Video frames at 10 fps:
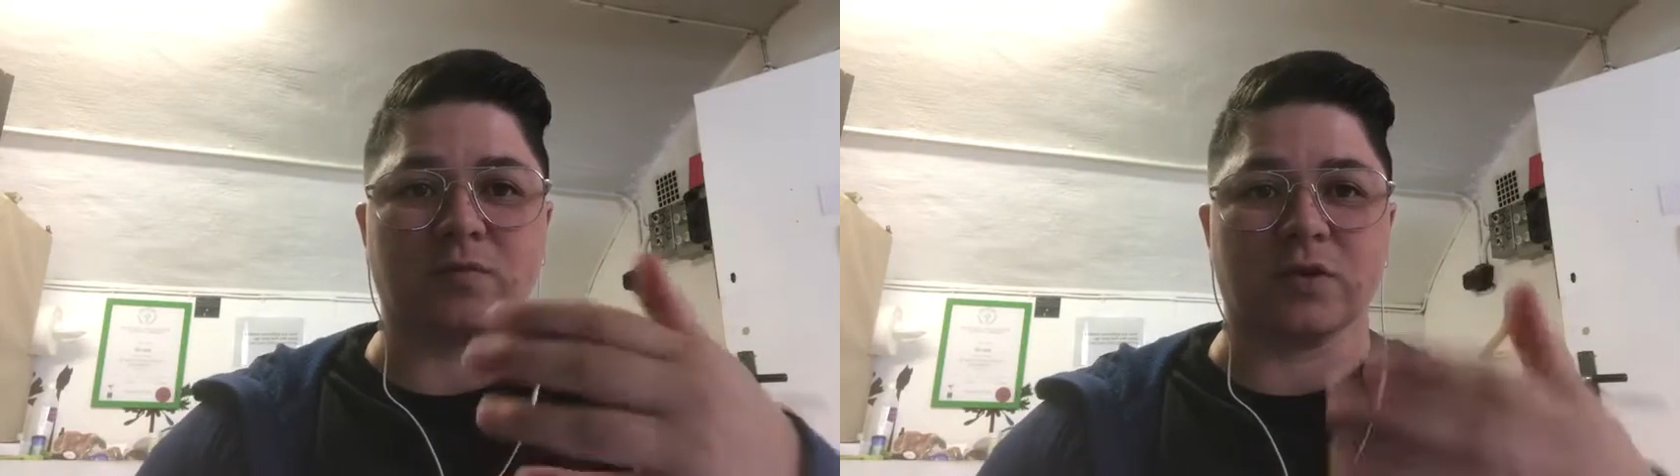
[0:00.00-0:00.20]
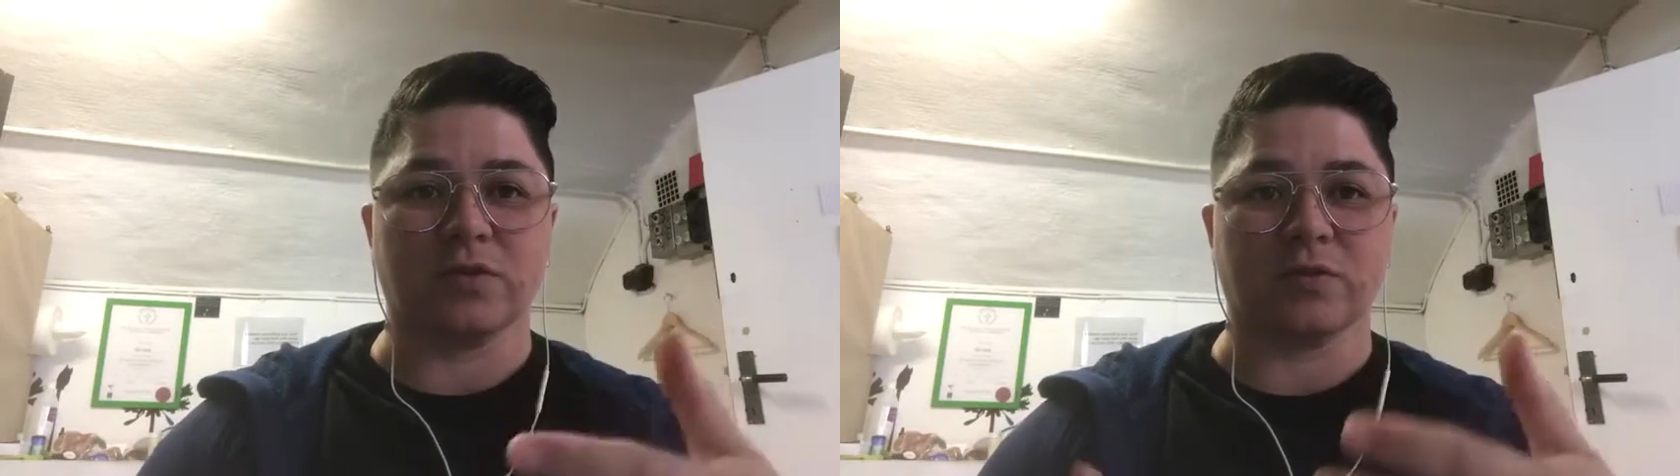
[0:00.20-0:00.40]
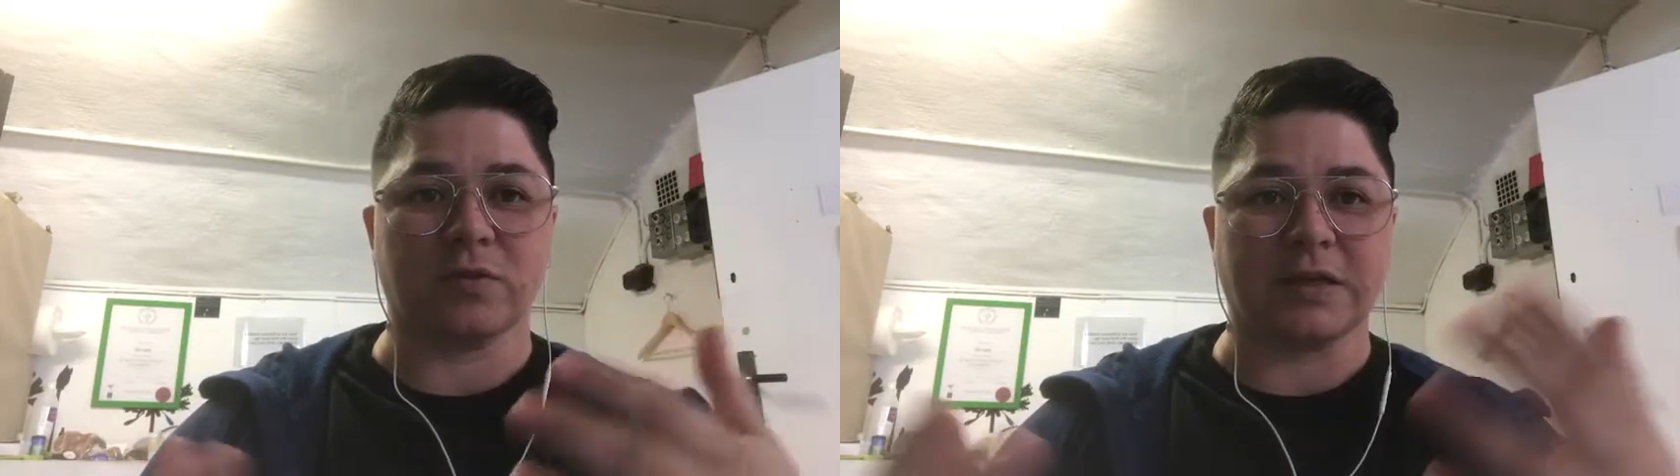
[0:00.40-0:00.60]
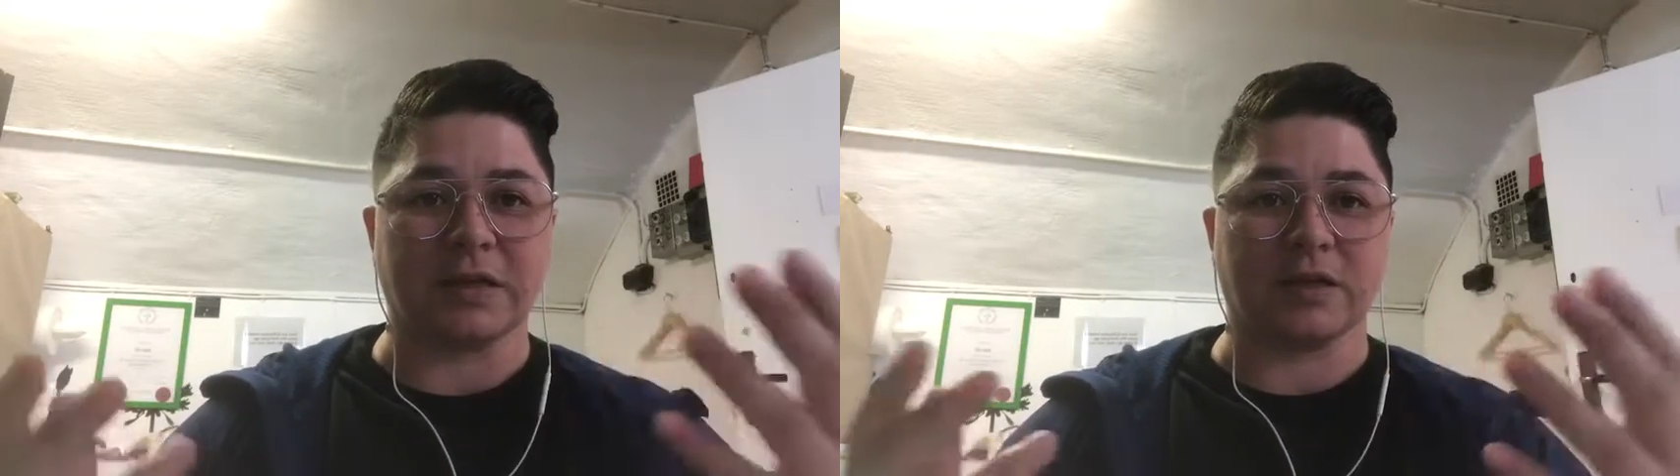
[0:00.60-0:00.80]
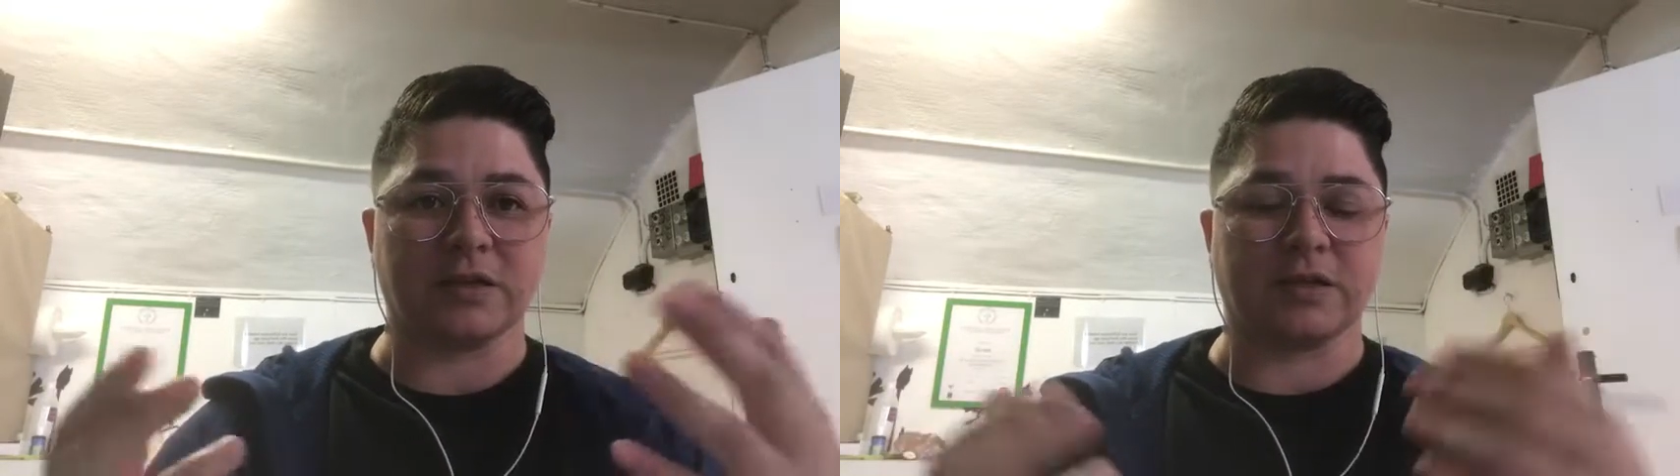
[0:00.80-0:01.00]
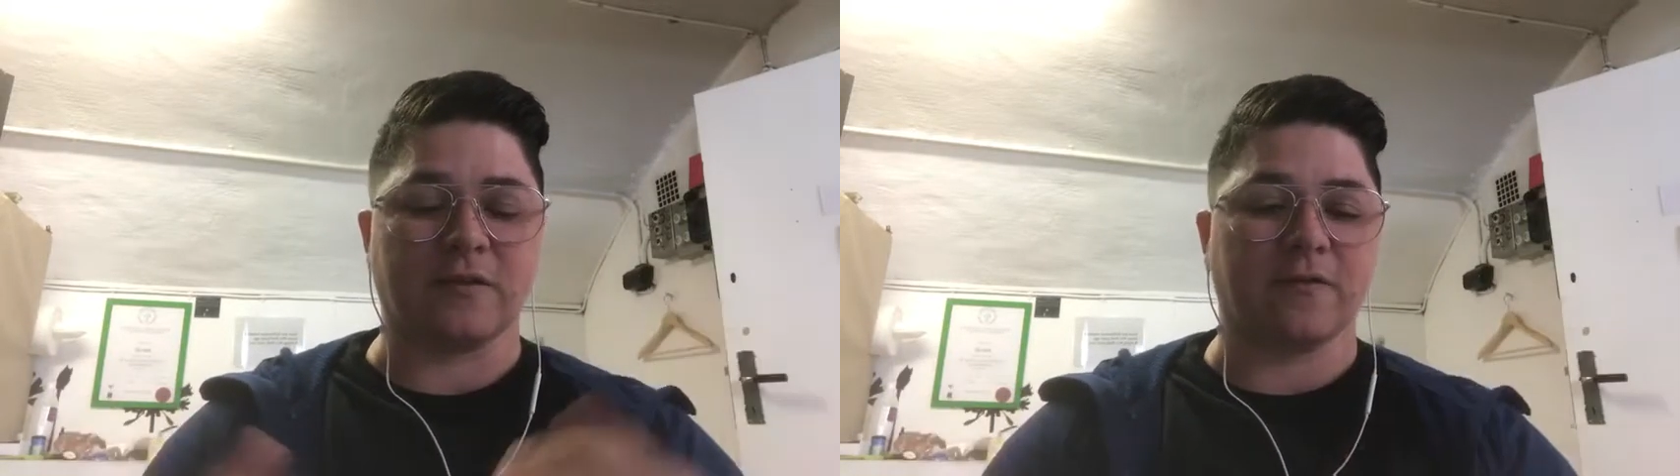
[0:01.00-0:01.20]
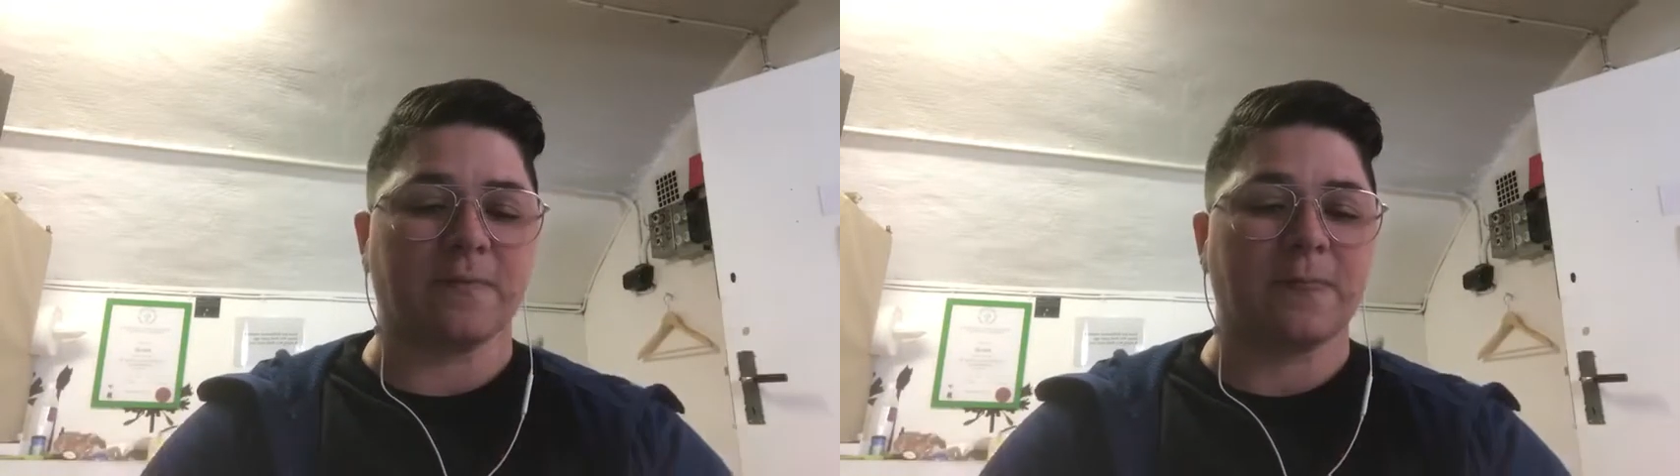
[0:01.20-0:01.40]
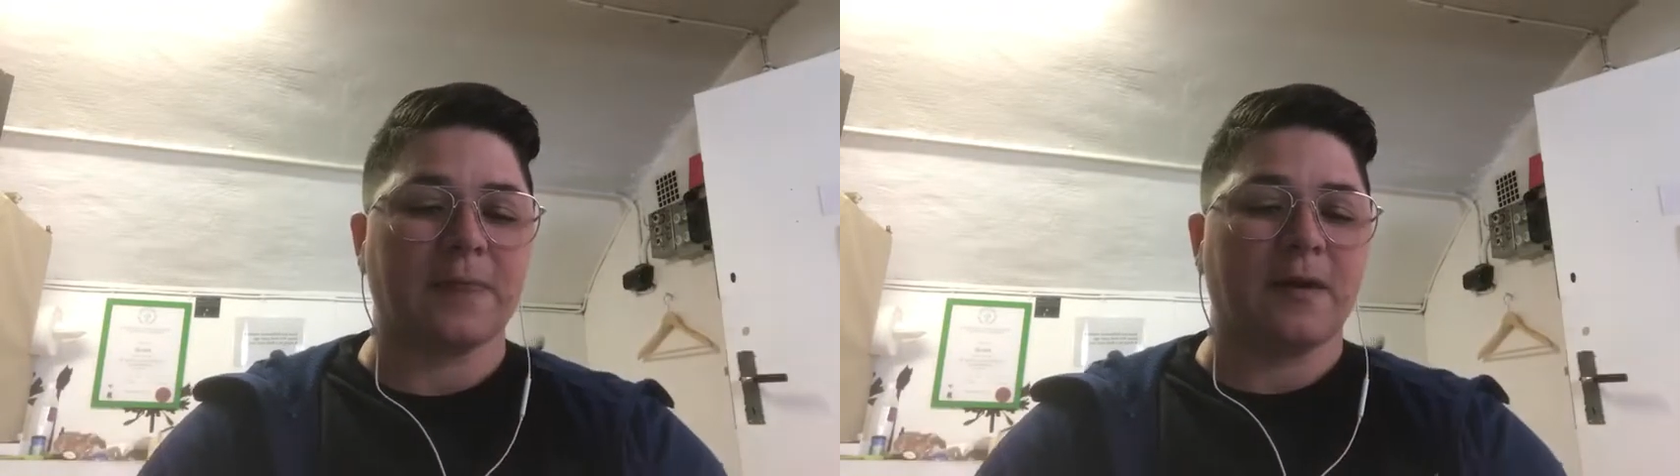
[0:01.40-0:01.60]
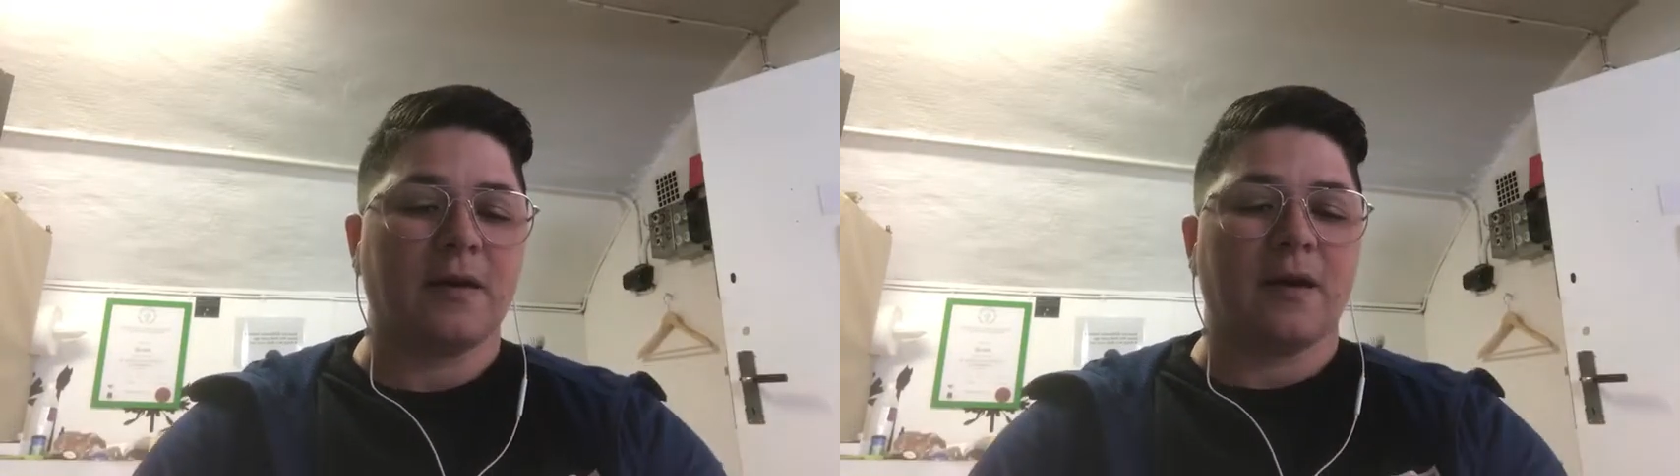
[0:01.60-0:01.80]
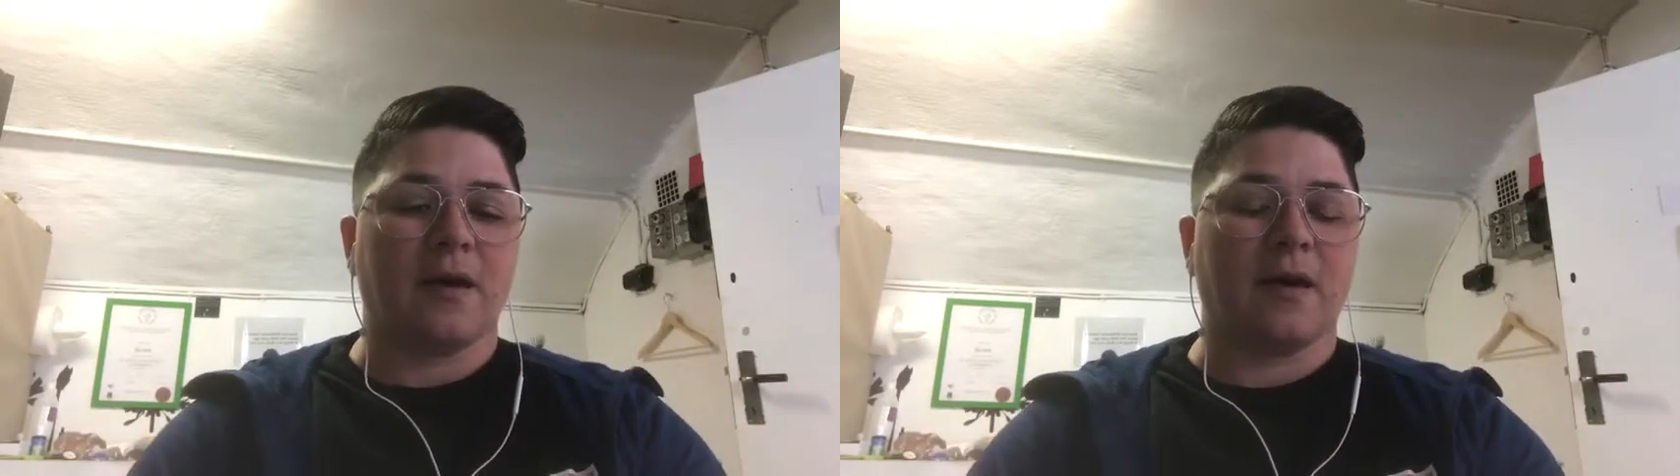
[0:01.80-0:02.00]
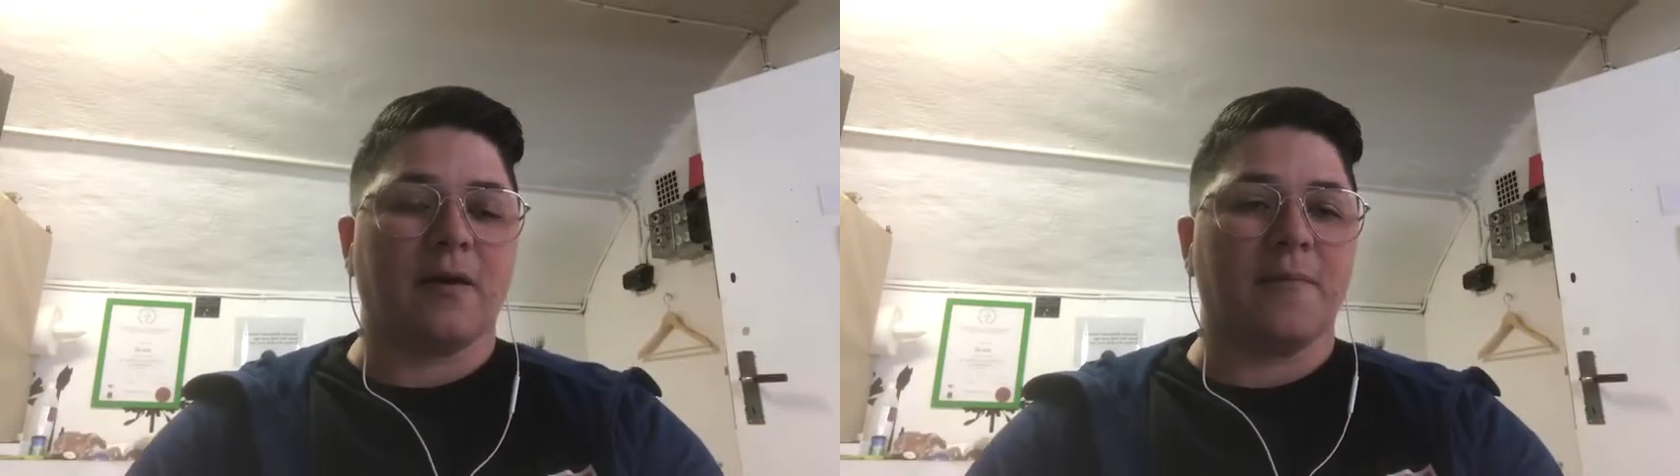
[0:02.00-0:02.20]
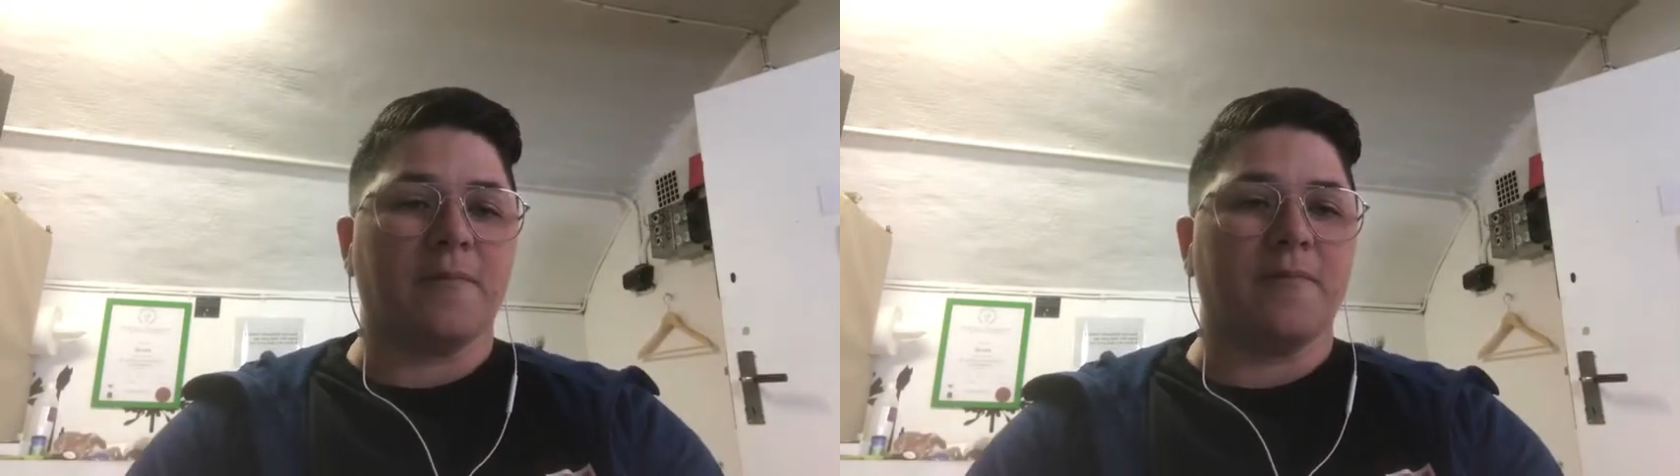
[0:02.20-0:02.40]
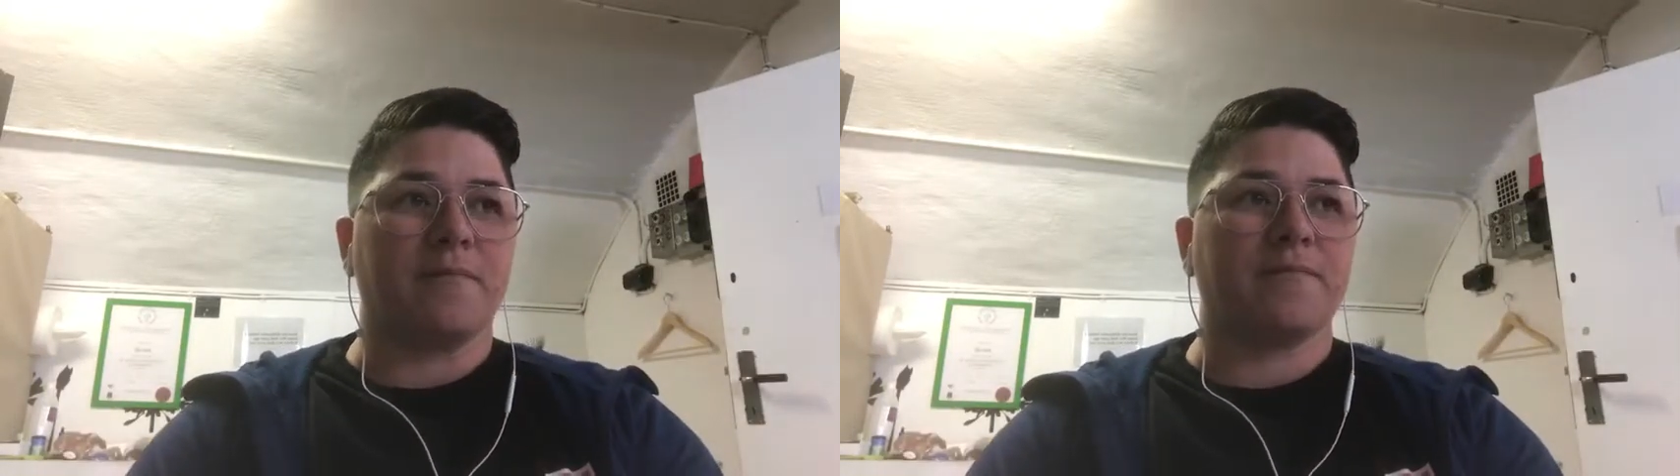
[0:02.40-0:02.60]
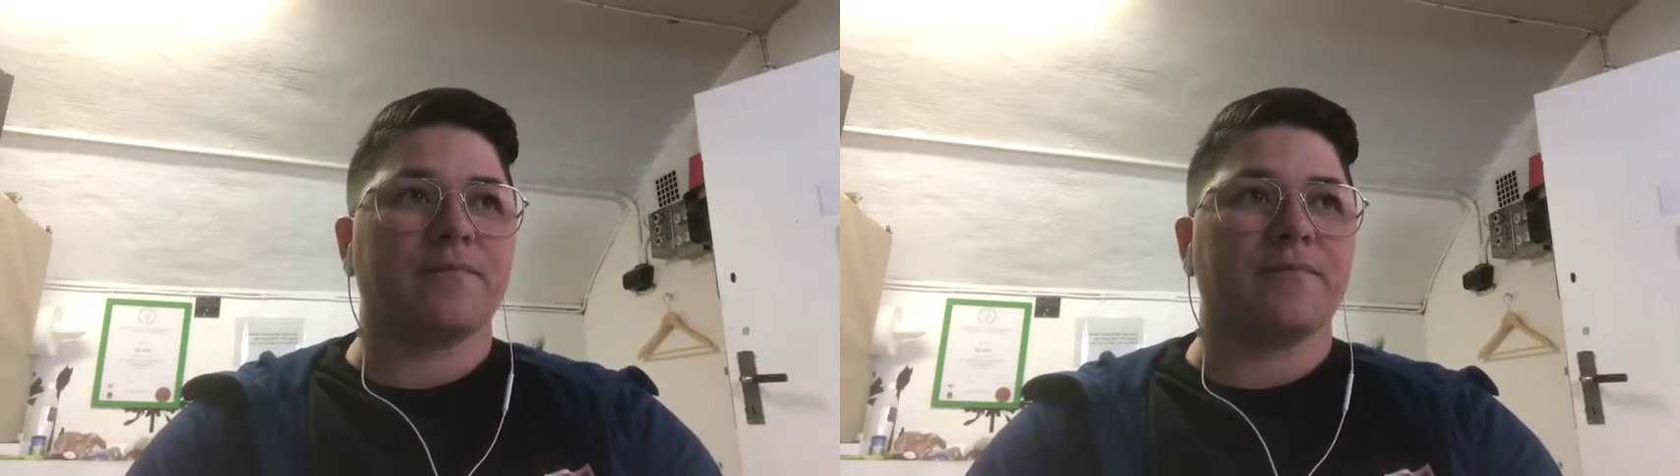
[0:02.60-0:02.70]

what you're doing, that kind of stuff. And